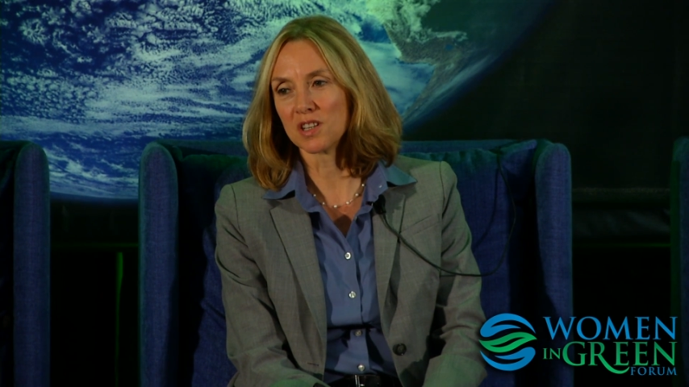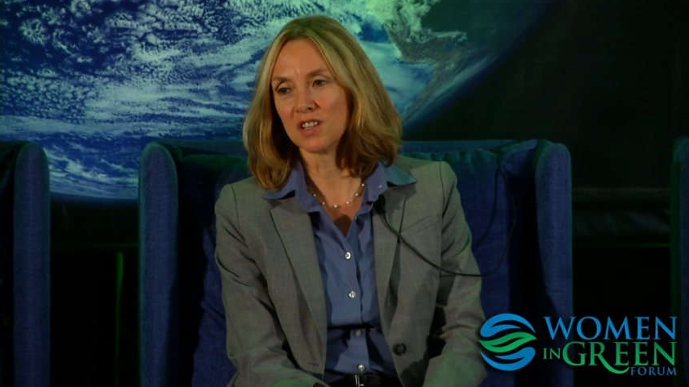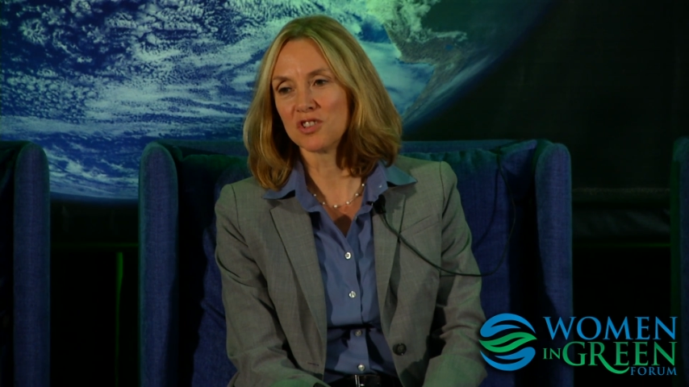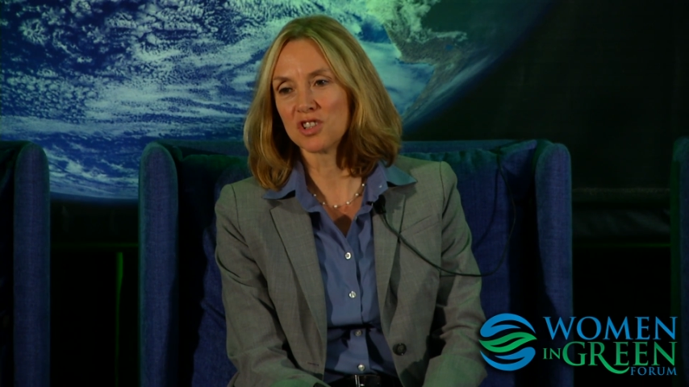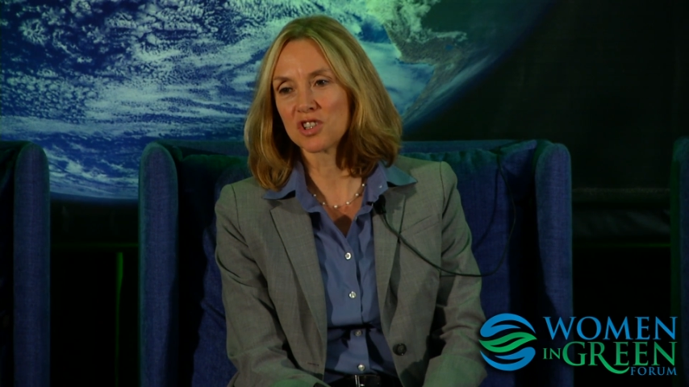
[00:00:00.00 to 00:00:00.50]
and
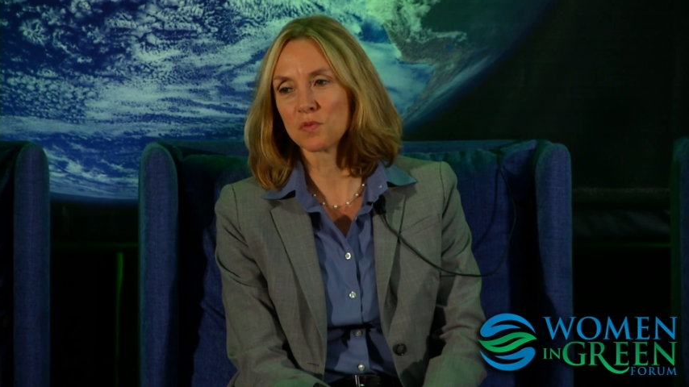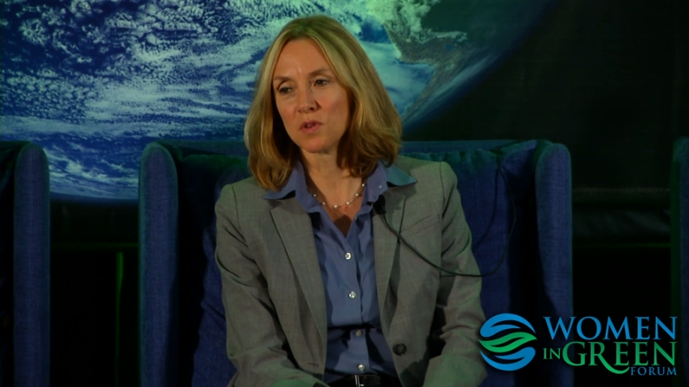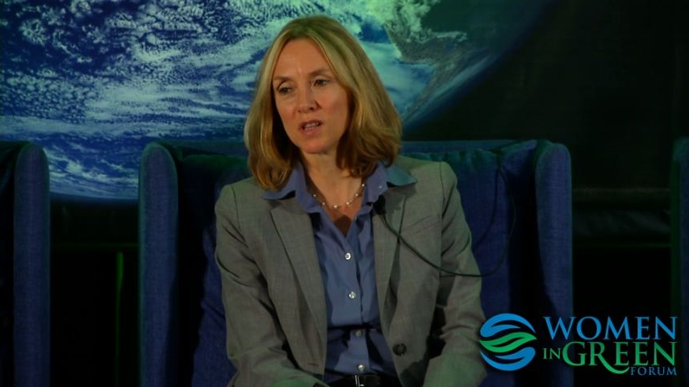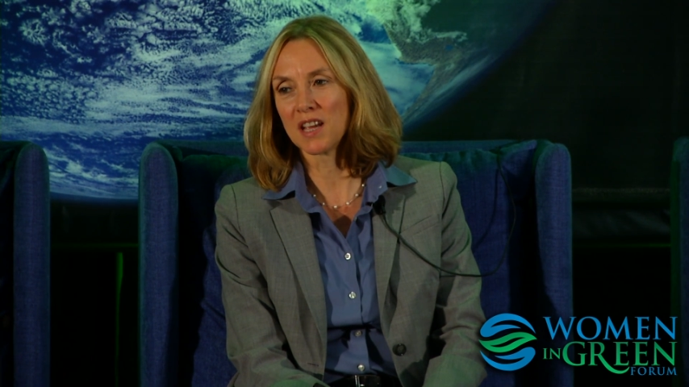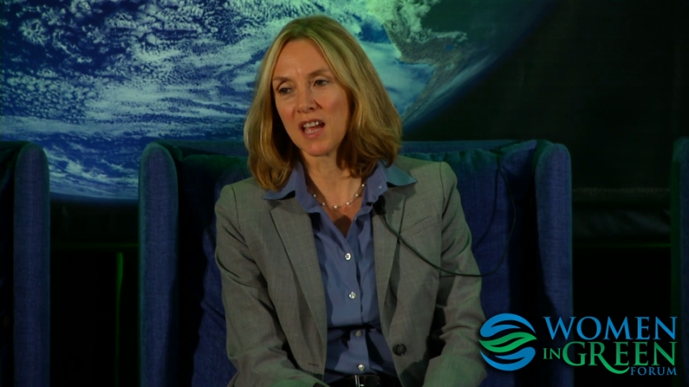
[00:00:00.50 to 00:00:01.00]
it just
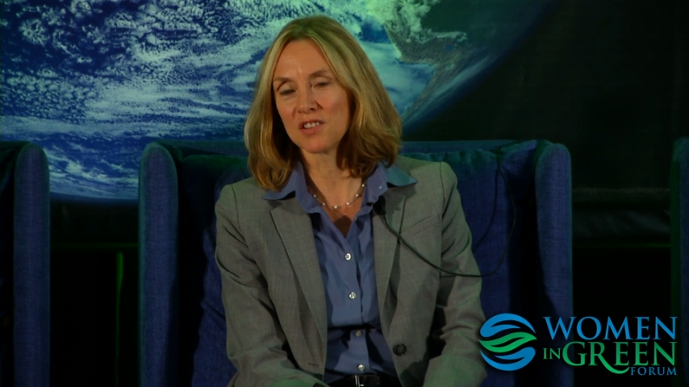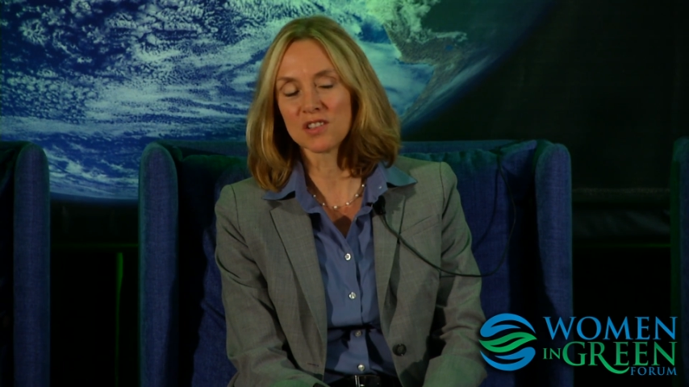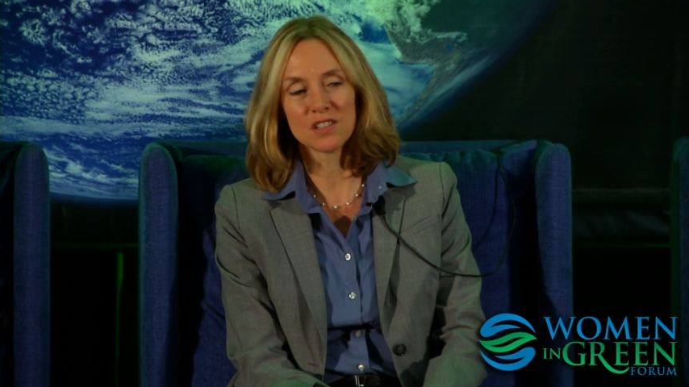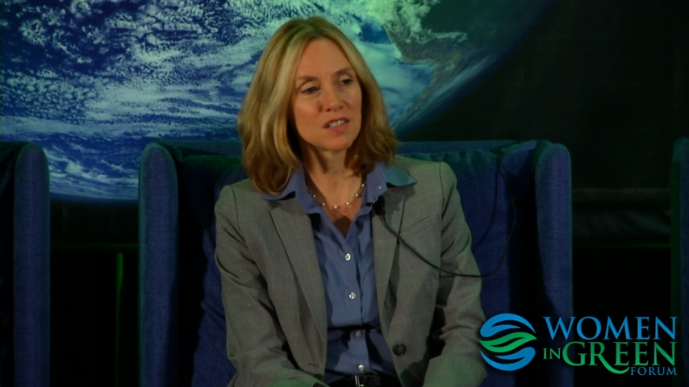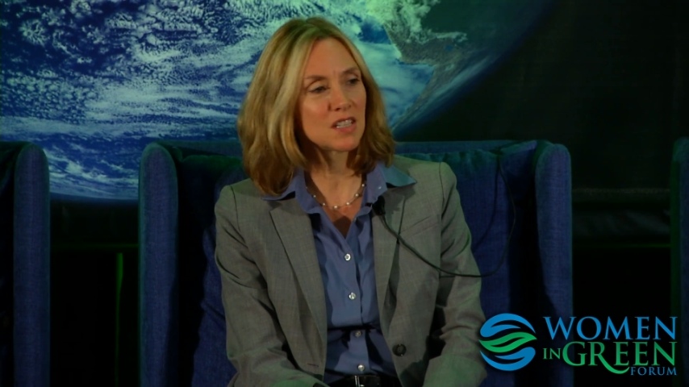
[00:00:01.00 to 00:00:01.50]
really
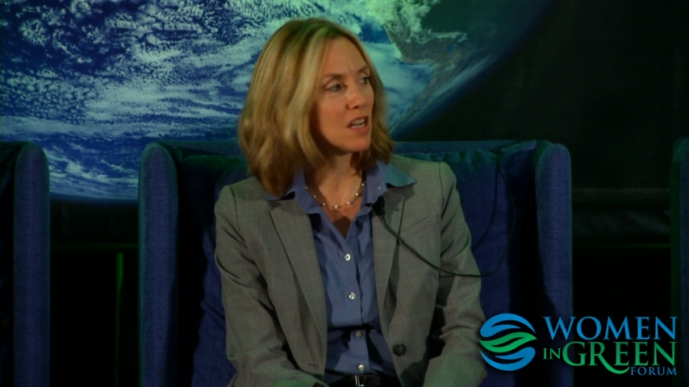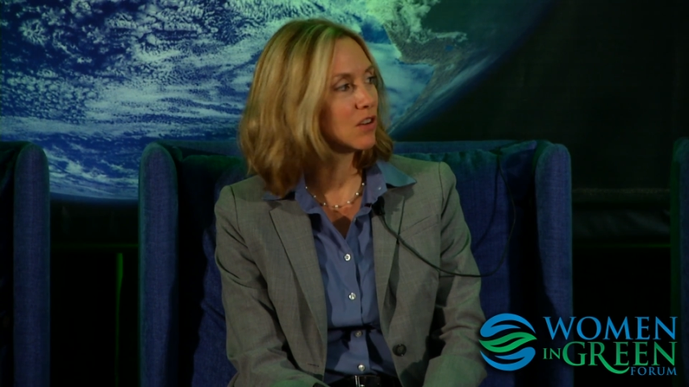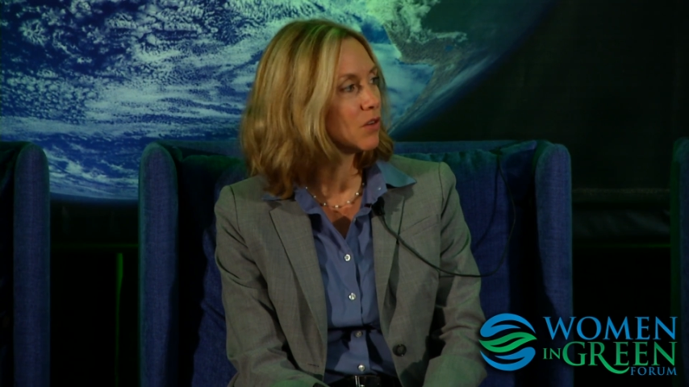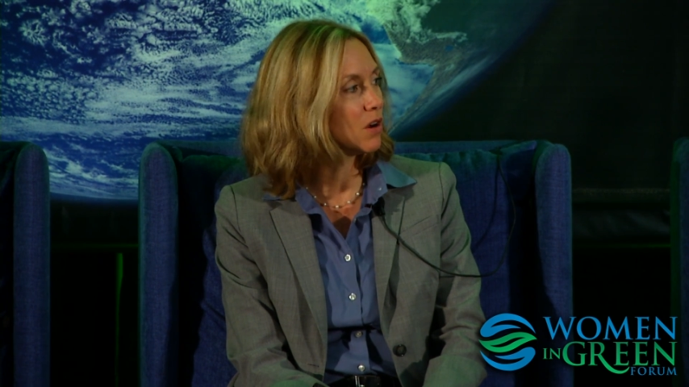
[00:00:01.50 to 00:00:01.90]
hasn't taken